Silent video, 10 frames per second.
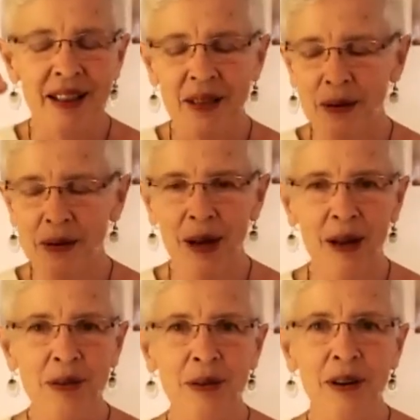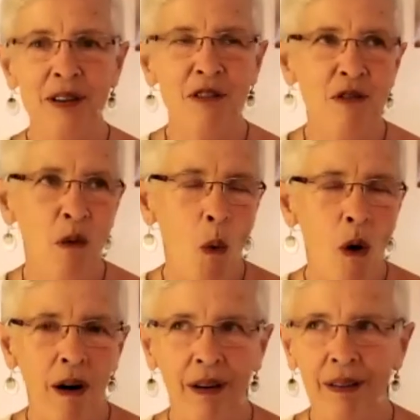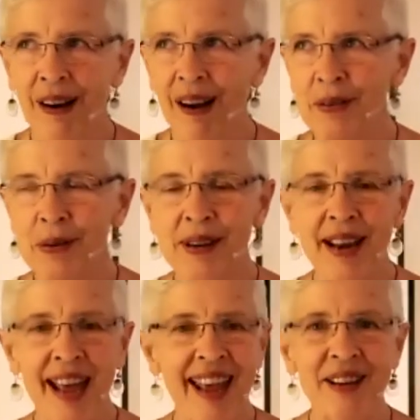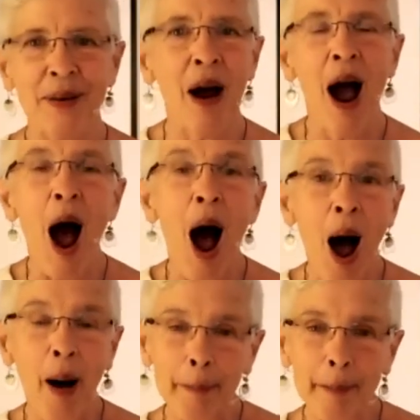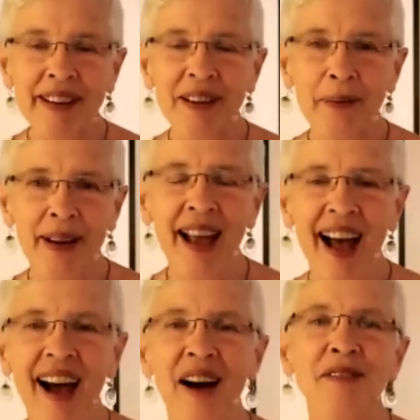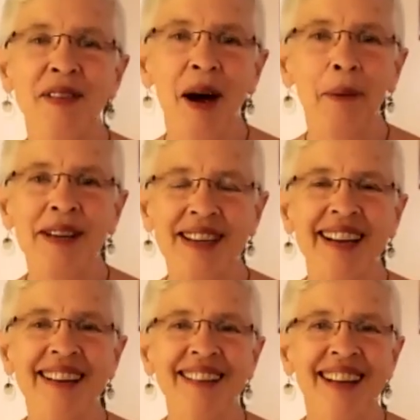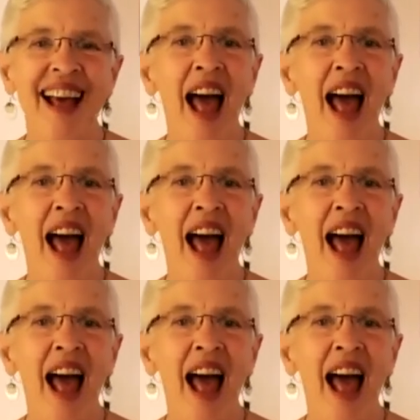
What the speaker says: those 104 or 108 or how many we have nowadays,